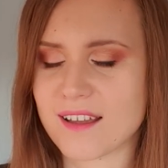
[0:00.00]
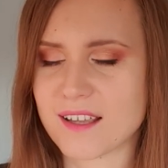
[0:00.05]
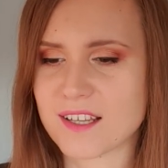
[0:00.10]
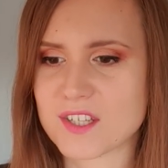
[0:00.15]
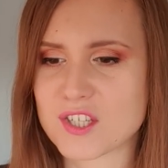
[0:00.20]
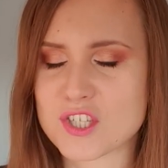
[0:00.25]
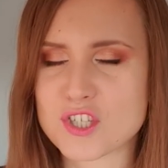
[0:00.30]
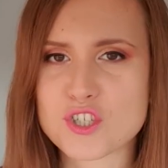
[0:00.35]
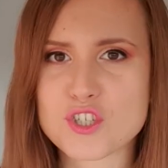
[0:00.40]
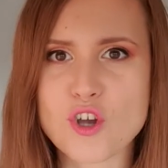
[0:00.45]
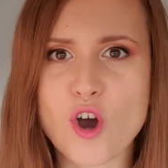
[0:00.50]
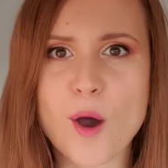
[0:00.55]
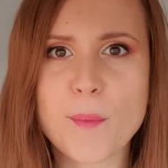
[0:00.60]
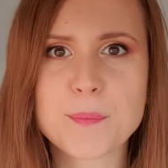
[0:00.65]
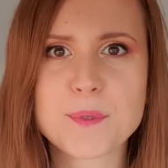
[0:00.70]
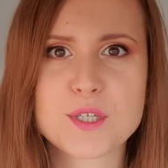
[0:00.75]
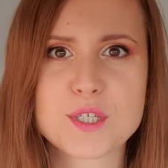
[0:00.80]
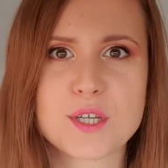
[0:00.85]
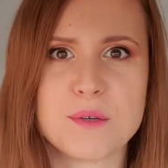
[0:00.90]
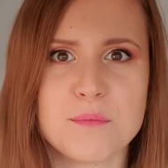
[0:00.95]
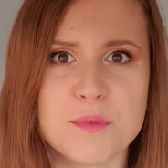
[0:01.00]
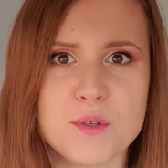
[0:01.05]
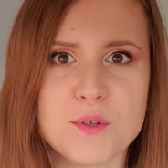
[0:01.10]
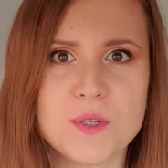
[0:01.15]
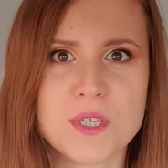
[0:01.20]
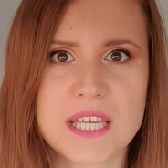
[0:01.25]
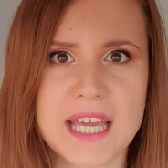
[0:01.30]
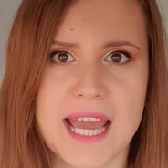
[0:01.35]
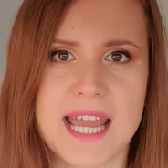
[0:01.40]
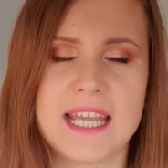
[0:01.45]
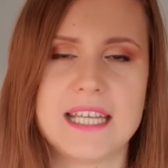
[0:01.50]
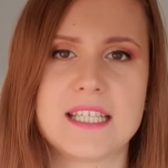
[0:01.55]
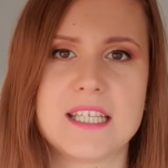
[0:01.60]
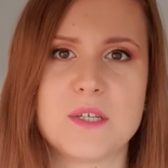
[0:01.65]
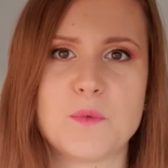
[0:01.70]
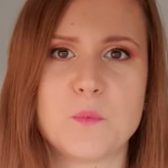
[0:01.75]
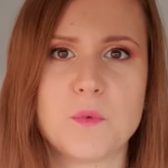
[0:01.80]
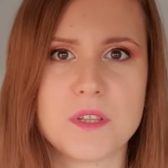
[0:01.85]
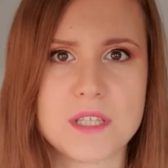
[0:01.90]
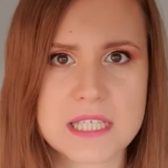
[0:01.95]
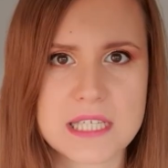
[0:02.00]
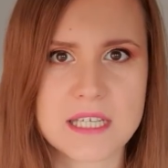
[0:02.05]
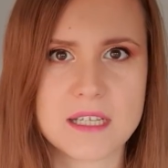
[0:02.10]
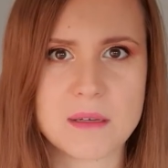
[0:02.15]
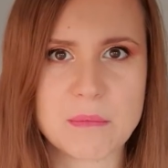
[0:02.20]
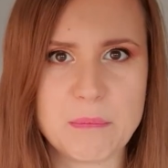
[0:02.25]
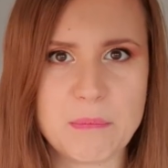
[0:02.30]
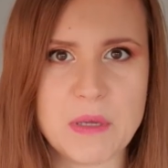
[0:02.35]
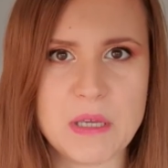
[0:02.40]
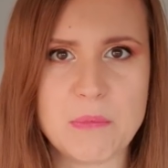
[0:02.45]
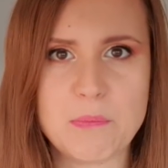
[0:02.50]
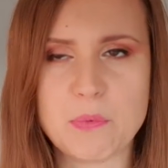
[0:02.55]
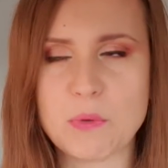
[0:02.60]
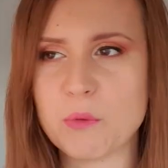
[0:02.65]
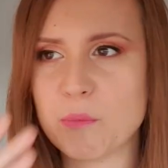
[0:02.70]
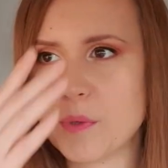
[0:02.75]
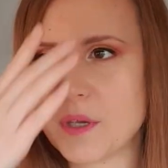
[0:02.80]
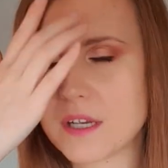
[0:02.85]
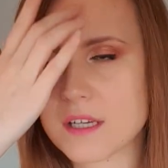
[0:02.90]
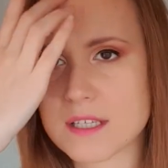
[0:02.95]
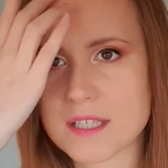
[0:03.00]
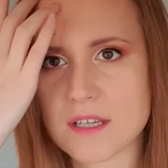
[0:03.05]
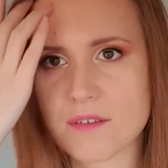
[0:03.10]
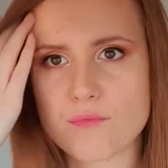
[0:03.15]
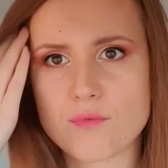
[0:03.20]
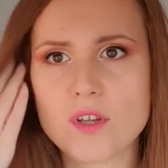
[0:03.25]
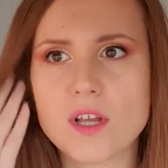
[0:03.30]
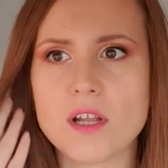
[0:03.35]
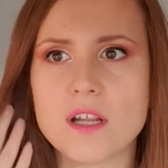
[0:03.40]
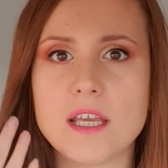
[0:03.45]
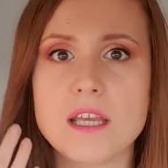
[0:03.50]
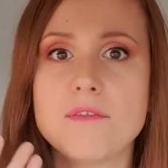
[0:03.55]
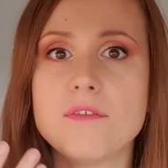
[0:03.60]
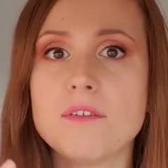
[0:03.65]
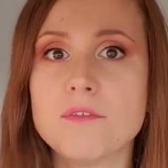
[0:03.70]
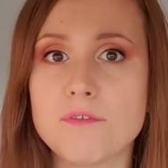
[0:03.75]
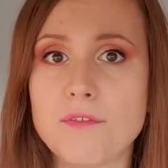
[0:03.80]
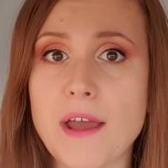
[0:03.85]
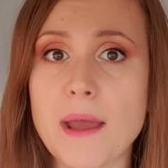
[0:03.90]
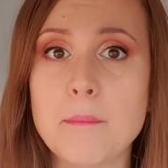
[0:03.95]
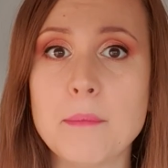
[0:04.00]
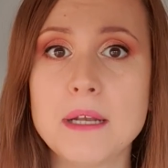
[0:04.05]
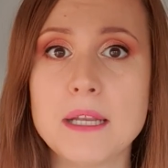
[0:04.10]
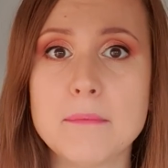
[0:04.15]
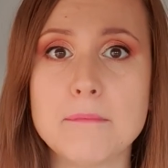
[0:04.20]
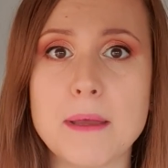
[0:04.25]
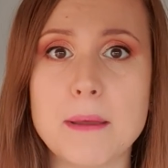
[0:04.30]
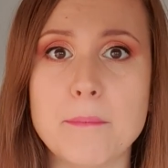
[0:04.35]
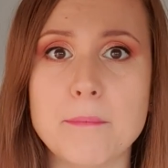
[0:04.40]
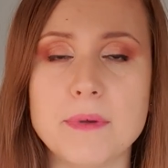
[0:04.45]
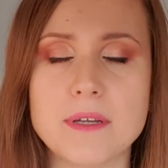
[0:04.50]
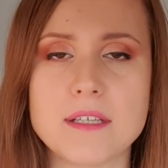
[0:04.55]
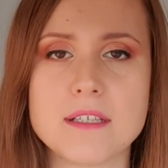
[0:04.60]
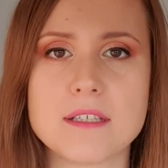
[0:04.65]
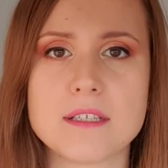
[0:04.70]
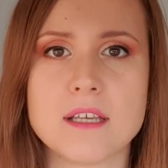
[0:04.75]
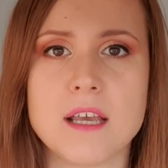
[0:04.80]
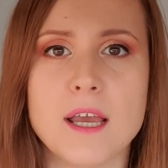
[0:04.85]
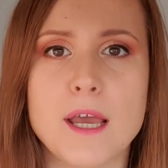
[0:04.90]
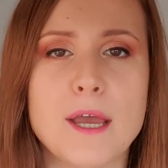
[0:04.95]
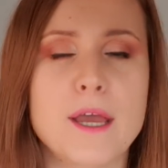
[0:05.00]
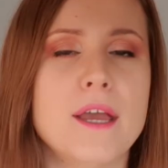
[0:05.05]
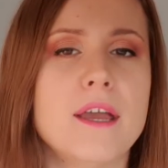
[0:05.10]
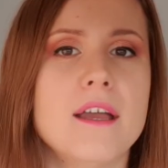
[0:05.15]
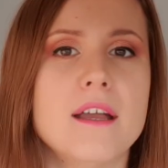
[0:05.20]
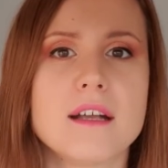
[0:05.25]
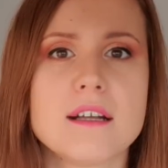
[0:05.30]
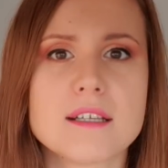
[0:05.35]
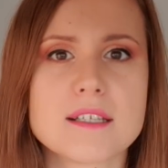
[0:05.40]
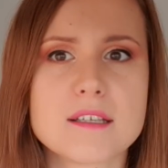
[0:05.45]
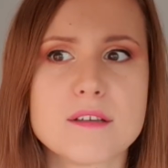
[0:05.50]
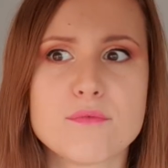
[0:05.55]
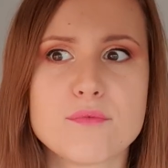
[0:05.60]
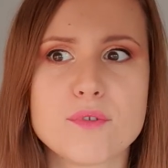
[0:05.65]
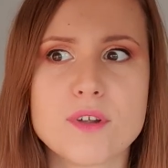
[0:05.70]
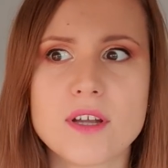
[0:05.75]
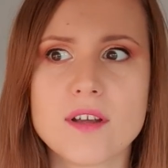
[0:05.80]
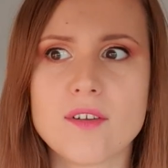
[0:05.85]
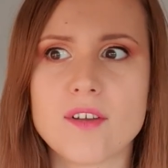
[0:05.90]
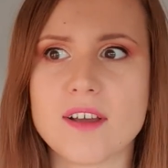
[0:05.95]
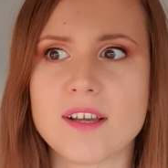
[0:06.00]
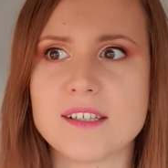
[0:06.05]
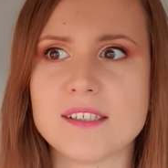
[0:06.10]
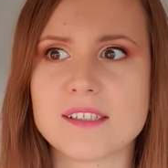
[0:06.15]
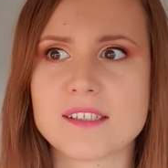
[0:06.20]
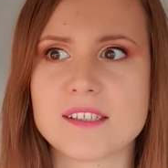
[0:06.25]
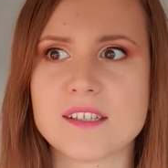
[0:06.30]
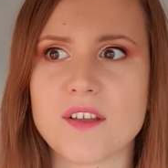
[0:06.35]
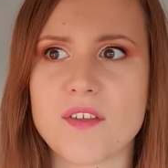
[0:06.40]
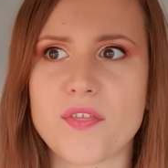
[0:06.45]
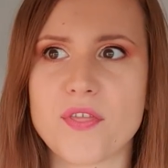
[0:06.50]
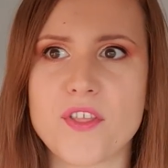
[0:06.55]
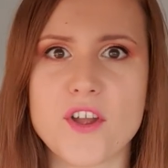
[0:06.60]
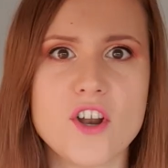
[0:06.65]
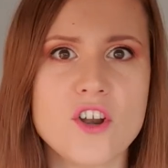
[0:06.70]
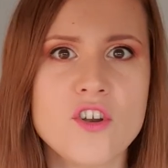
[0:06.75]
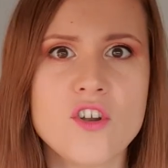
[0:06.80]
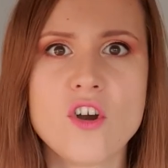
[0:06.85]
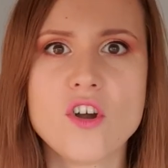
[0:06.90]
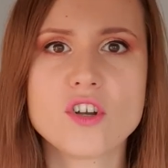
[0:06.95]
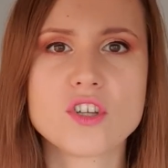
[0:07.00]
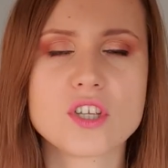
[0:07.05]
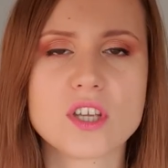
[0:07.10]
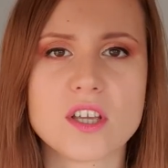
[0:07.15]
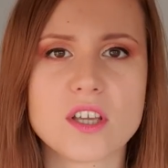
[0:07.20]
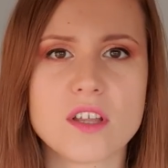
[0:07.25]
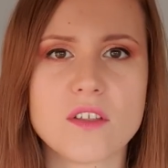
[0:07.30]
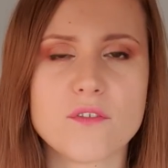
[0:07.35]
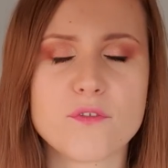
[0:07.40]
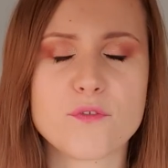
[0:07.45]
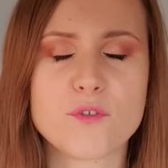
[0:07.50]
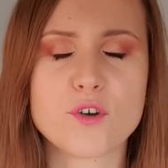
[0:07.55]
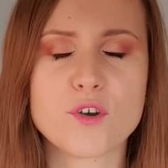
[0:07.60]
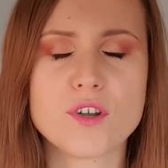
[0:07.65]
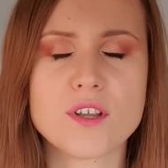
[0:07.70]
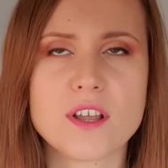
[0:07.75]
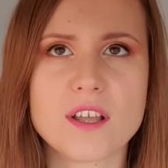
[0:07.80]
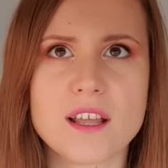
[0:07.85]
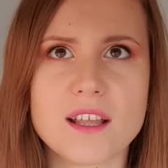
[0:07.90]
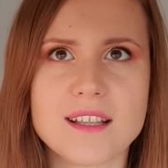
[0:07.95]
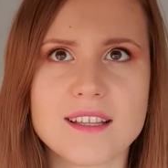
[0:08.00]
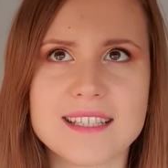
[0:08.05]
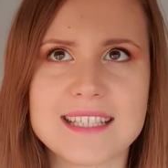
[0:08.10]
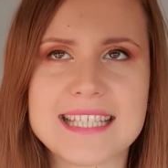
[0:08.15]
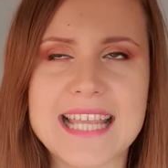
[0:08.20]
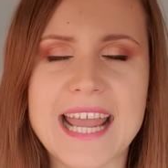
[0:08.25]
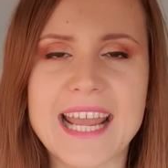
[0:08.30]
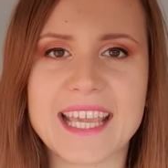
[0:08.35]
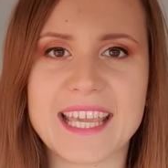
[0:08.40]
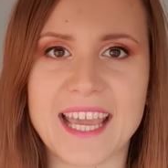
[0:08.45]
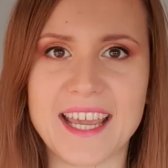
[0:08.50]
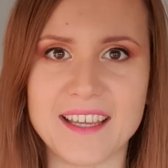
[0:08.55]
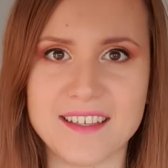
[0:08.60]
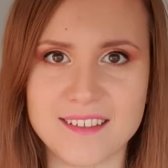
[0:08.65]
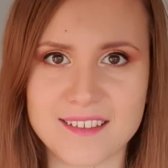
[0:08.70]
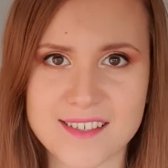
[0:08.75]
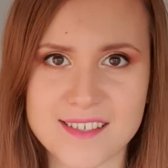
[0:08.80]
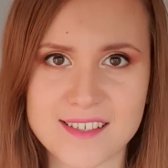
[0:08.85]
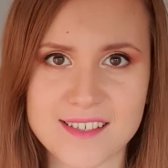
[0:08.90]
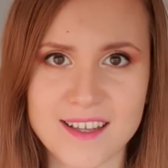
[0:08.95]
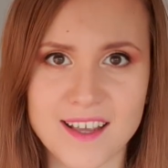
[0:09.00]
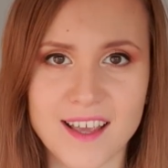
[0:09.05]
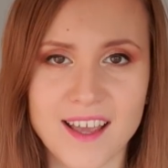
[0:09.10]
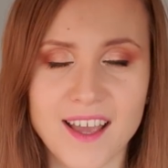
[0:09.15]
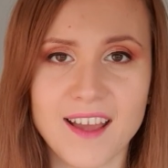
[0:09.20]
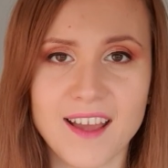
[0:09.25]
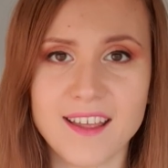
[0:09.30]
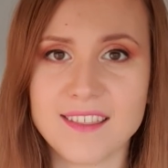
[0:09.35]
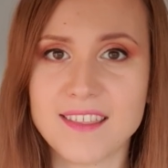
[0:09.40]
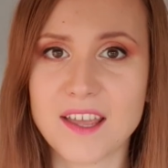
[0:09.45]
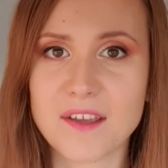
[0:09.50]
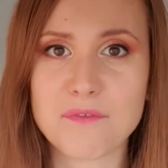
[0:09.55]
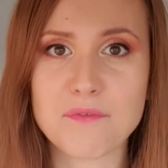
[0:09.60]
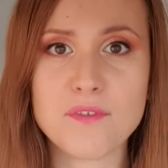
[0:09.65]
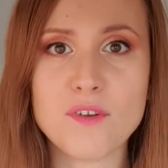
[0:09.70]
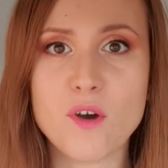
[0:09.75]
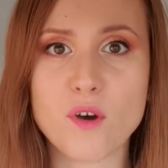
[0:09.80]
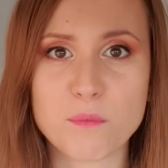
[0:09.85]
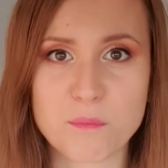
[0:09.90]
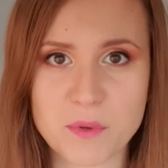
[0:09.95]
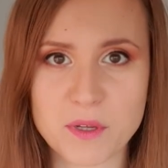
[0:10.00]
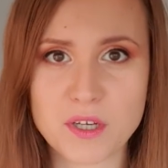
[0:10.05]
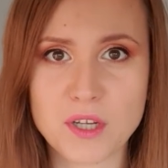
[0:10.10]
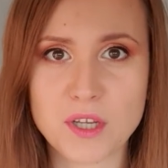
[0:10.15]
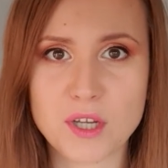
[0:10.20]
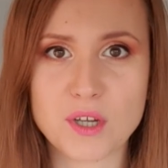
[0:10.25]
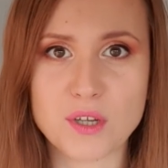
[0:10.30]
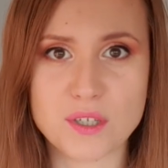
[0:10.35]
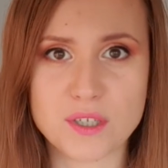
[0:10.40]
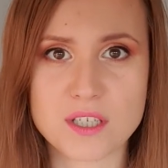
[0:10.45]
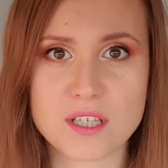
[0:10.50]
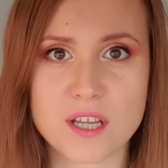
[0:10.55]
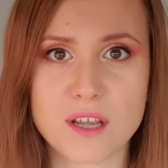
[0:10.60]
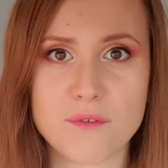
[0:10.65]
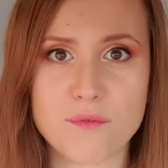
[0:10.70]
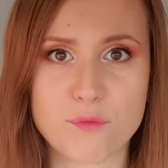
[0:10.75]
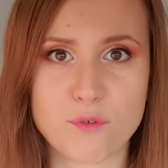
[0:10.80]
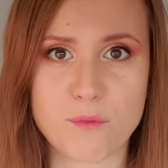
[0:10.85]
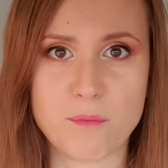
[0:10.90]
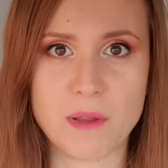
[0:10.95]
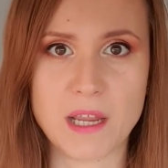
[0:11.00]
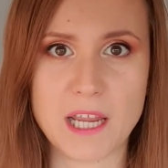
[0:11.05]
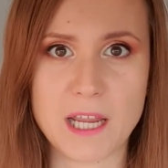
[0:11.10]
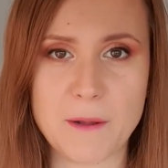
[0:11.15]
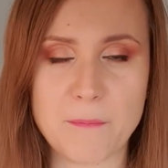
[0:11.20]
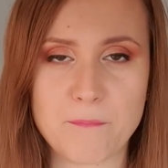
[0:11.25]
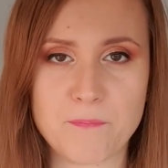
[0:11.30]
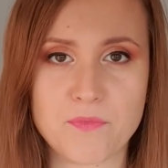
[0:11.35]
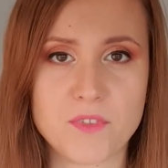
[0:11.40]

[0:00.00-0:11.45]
stopped communicating with certain people because of even family members, because I've realized they're not, for decades, they've not been good for me.